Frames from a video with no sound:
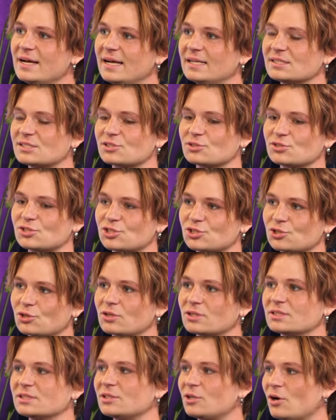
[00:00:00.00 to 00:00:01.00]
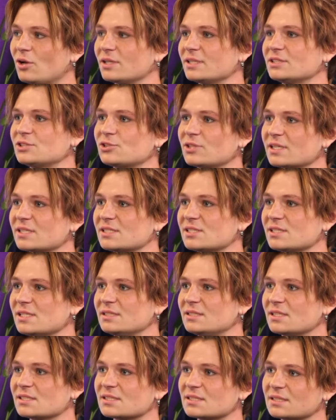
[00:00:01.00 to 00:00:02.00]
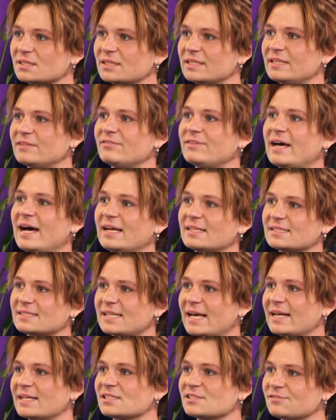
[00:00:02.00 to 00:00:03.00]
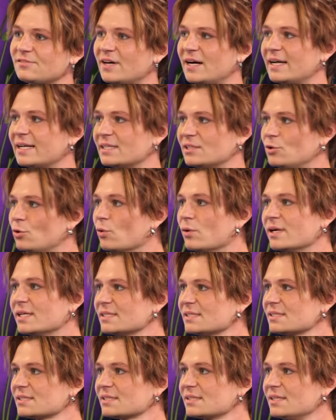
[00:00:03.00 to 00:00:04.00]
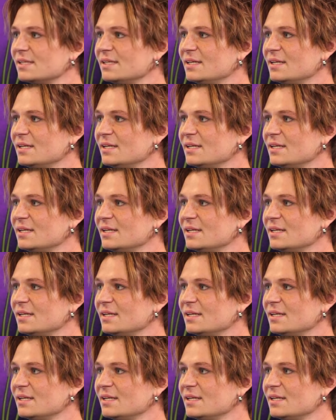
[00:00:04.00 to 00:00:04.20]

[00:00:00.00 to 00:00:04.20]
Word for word: And so certain nollie tricks, it doesn't give that satisfying noise.